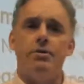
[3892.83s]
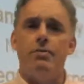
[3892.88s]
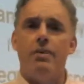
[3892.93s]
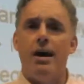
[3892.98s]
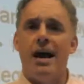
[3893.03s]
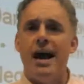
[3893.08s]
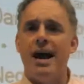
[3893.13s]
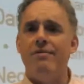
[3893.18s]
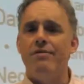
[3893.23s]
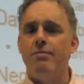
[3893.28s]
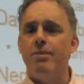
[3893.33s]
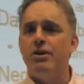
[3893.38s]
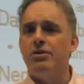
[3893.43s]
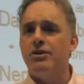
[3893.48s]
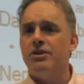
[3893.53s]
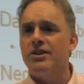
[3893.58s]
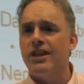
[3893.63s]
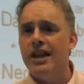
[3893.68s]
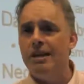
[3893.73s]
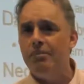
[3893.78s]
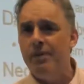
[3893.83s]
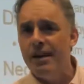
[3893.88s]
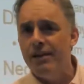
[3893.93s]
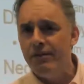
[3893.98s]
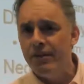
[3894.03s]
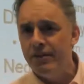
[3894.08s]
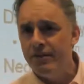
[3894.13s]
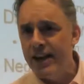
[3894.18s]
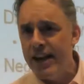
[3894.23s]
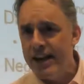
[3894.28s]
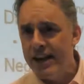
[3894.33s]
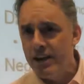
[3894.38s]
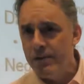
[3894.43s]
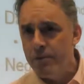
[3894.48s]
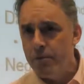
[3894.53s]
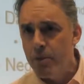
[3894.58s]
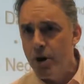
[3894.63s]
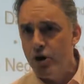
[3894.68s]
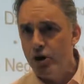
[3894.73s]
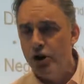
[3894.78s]
to have about the same level of
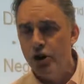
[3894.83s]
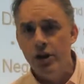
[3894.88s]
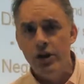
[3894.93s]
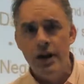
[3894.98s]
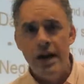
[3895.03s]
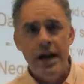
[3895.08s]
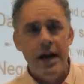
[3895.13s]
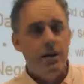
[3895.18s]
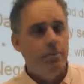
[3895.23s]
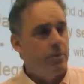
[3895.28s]
negative emotion,